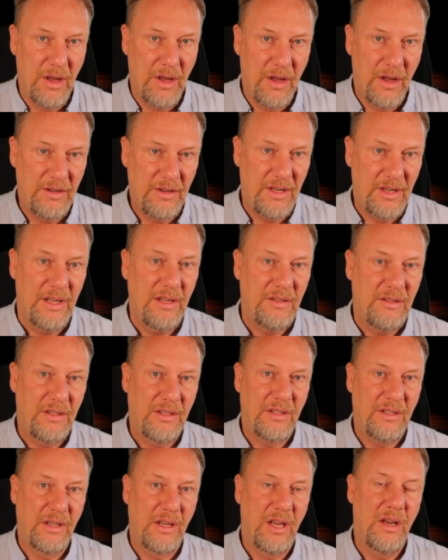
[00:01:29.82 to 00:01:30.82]
A
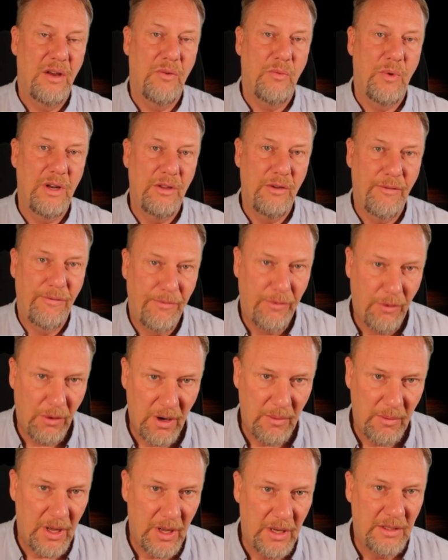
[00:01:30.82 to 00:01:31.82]
disk, when you
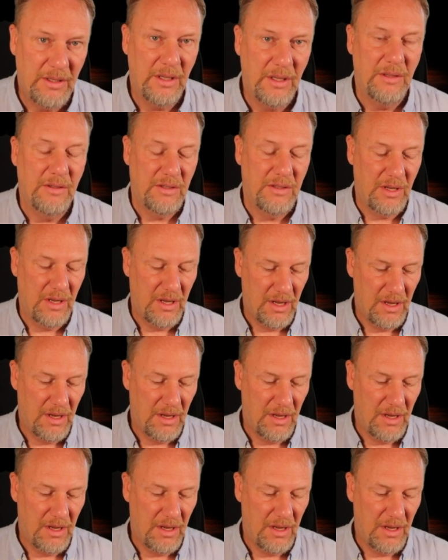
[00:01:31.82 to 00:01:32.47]
format it,